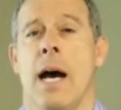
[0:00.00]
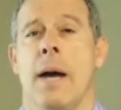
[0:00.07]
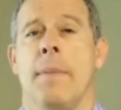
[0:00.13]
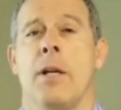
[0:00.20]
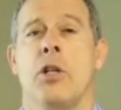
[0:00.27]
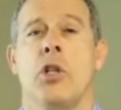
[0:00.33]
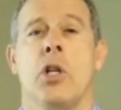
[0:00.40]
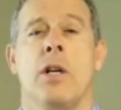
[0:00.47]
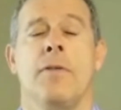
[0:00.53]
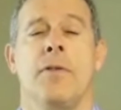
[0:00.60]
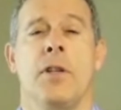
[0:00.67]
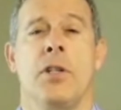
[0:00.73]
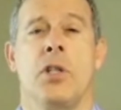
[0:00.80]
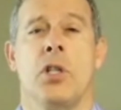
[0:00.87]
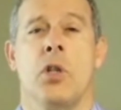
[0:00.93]
"I'm not sure if
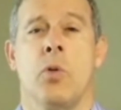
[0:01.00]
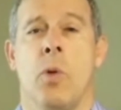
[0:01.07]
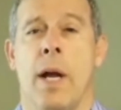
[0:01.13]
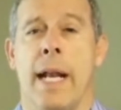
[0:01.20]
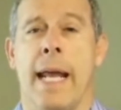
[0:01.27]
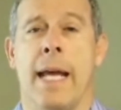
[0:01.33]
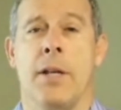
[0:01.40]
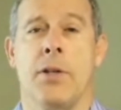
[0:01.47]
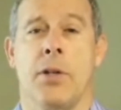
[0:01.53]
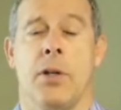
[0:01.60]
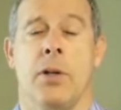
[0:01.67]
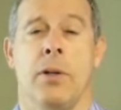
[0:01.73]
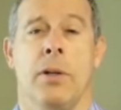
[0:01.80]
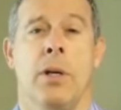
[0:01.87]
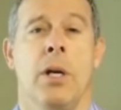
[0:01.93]
this is the right
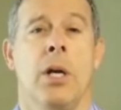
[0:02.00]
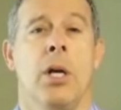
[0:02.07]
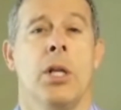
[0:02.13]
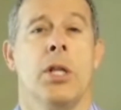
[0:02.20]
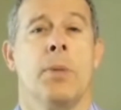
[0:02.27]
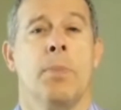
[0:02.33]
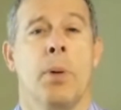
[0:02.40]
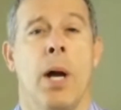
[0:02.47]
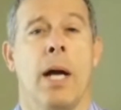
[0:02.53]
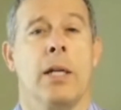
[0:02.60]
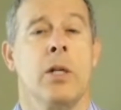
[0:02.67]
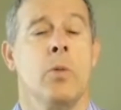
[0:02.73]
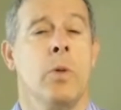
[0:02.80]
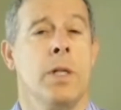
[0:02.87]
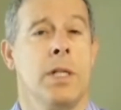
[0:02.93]
answer," the
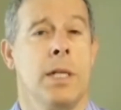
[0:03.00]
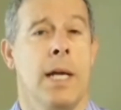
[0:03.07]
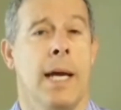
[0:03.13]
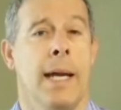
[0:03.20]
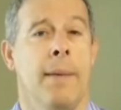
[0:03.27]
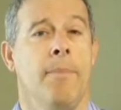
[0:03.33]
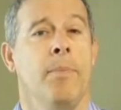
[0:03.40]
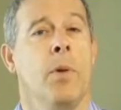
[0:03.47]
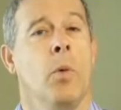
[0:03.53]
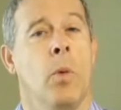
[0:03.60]
proctor would say,